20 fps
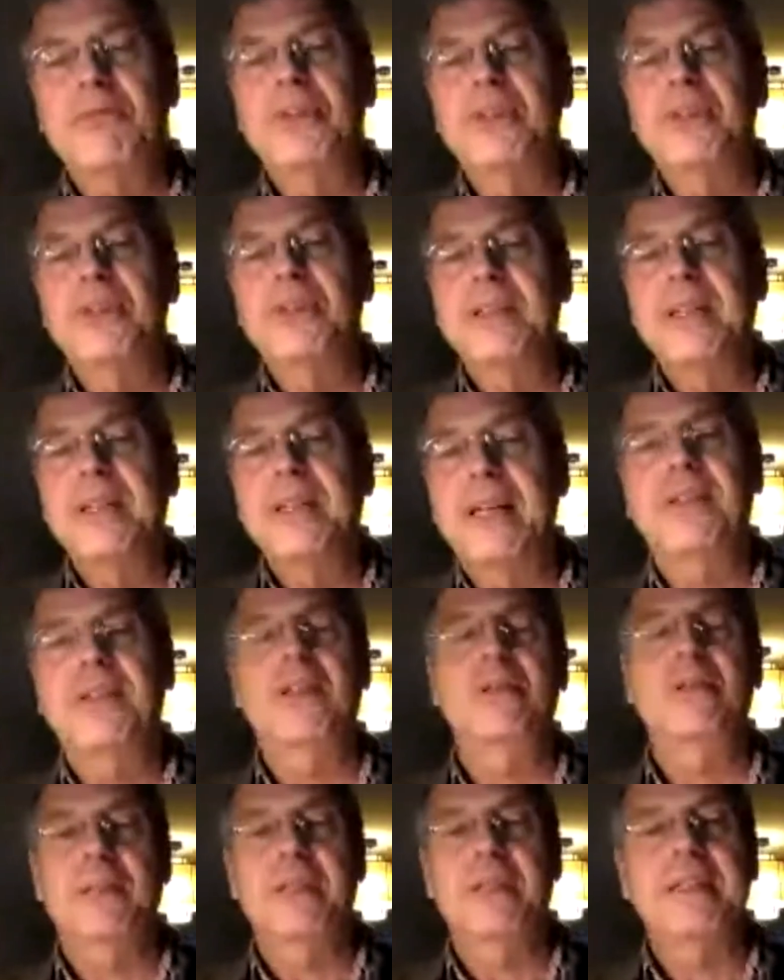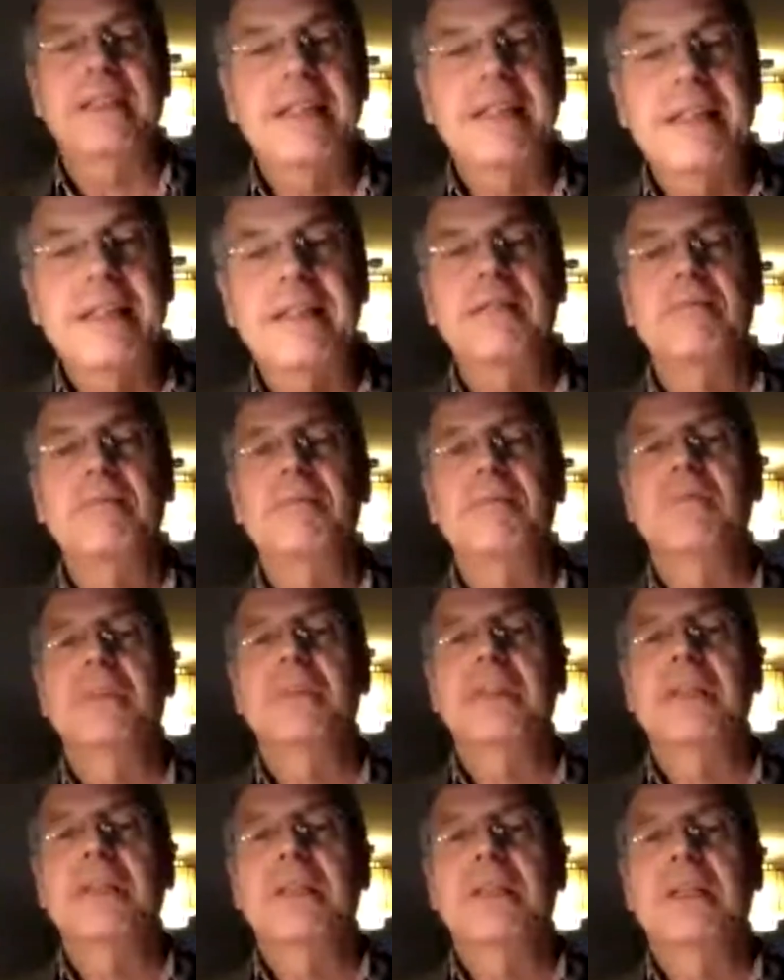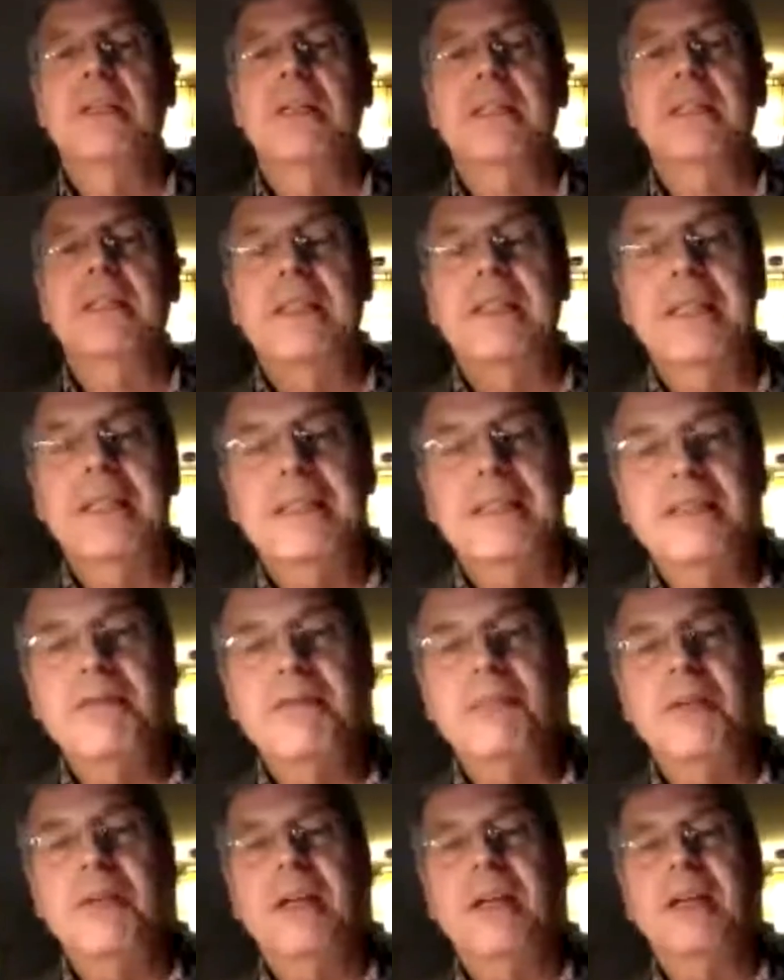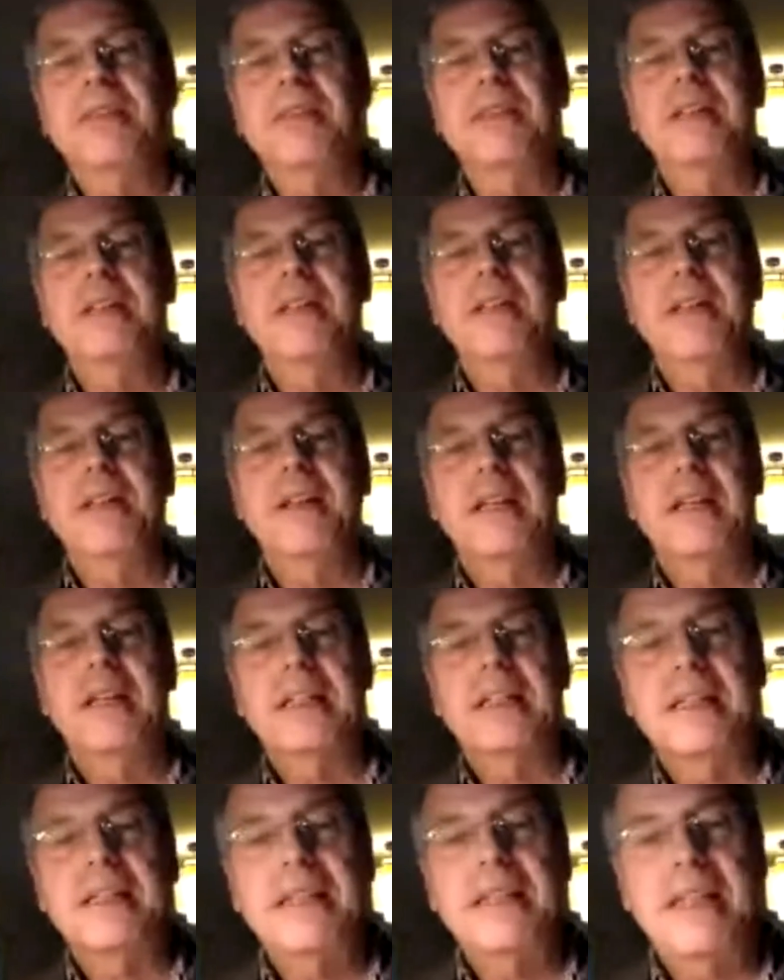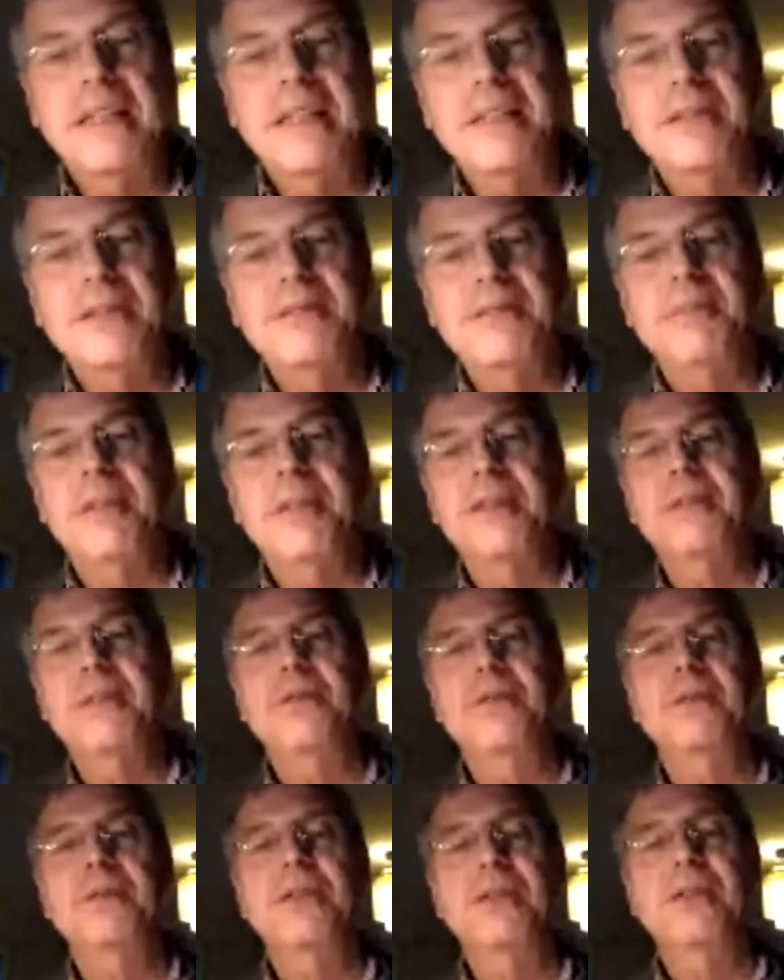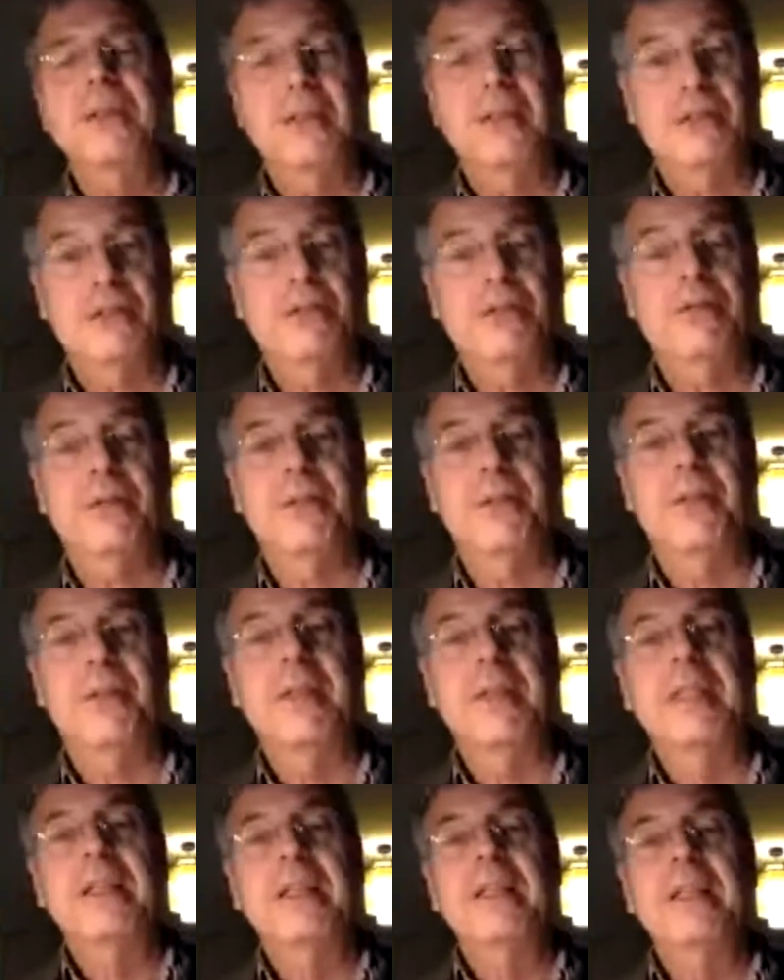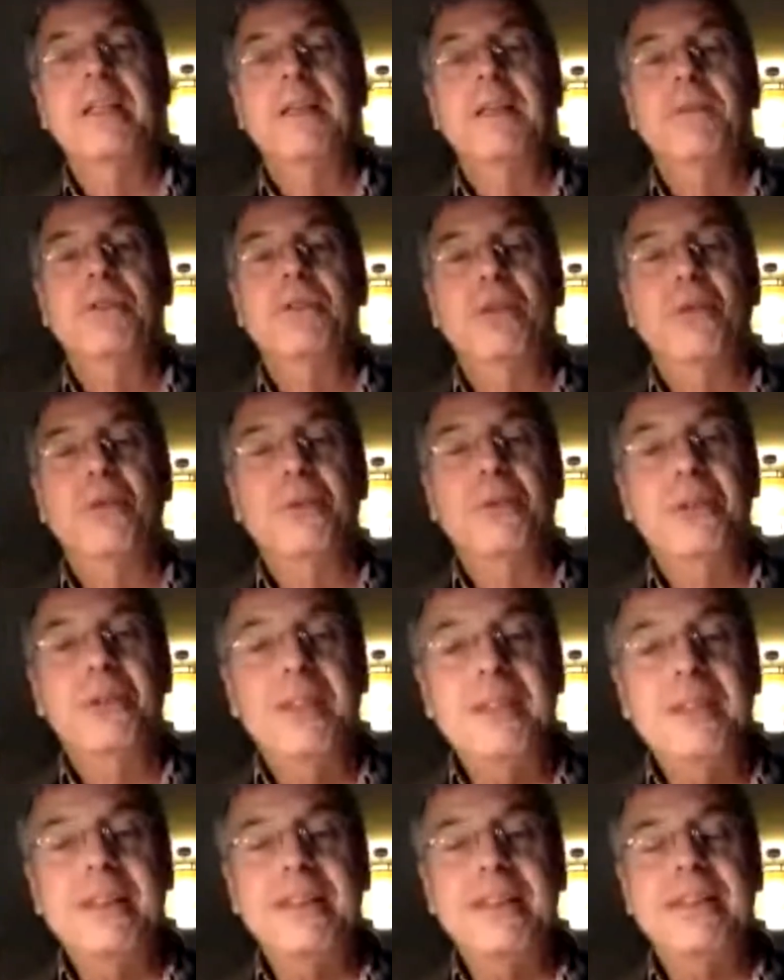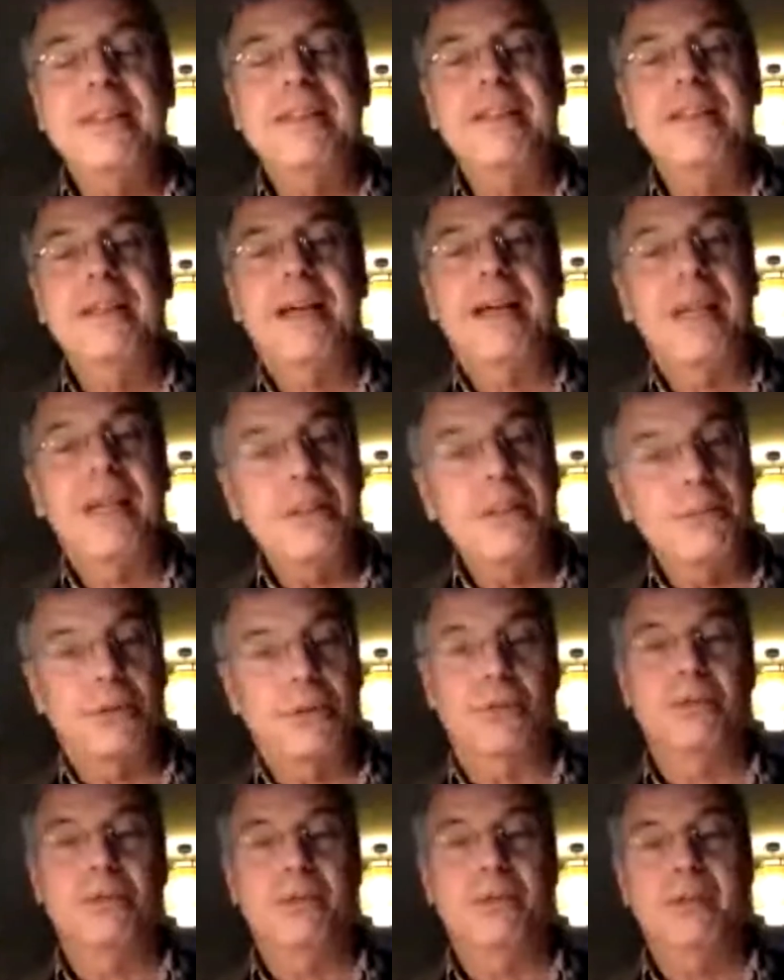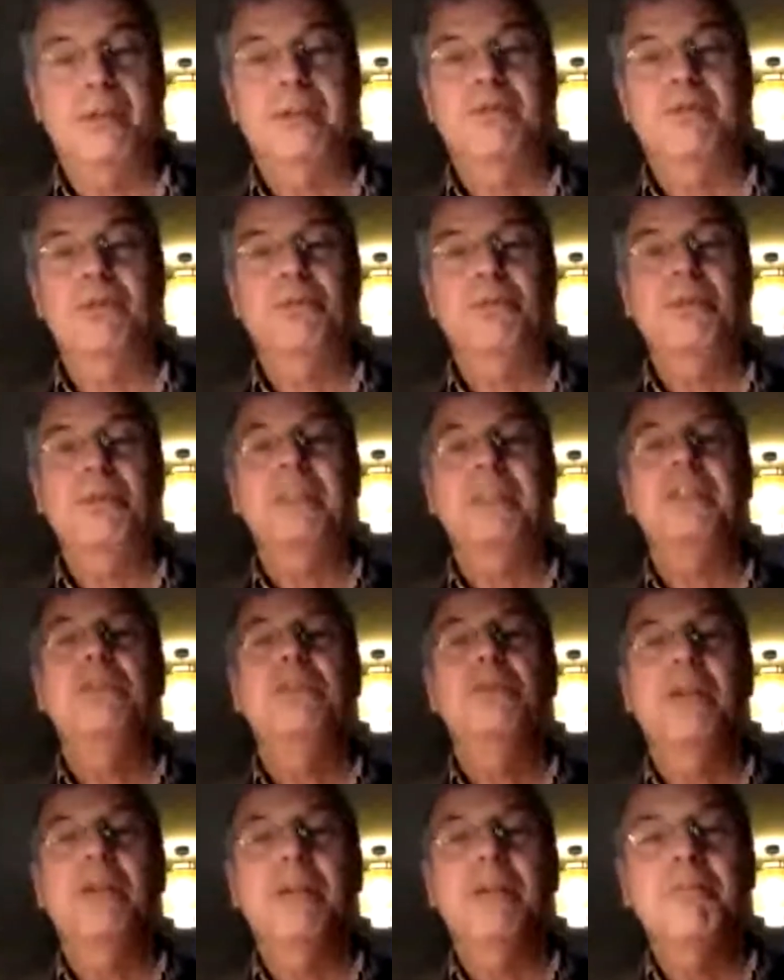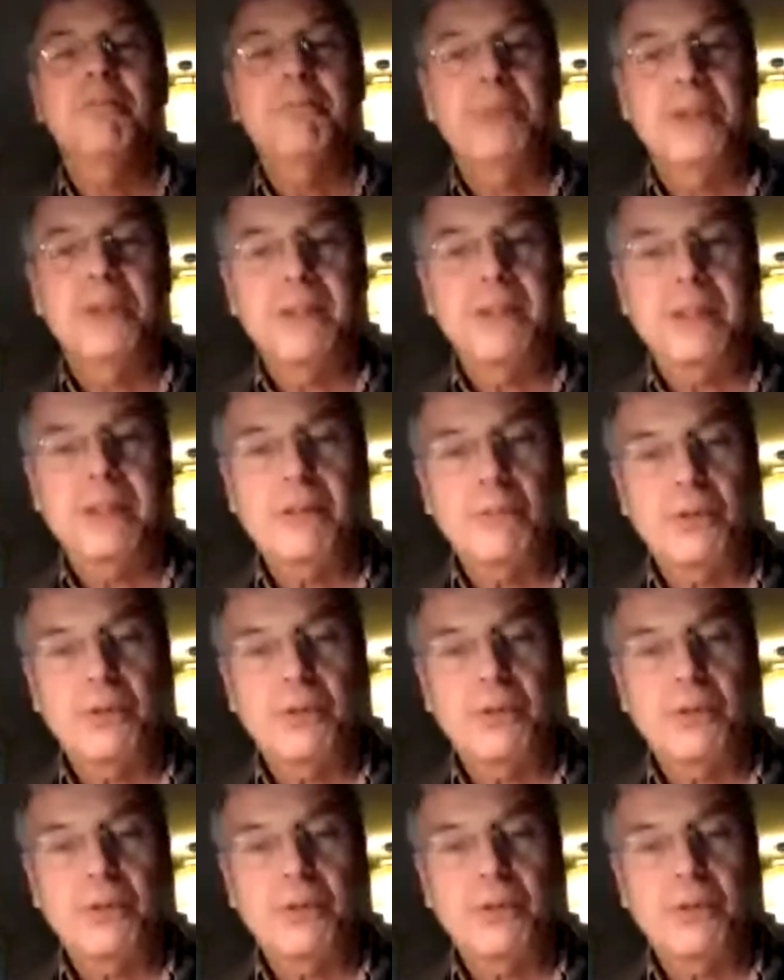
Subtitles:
adverse death area, like a case of malnutrition and so forth. So this is the high road if you really do empirical work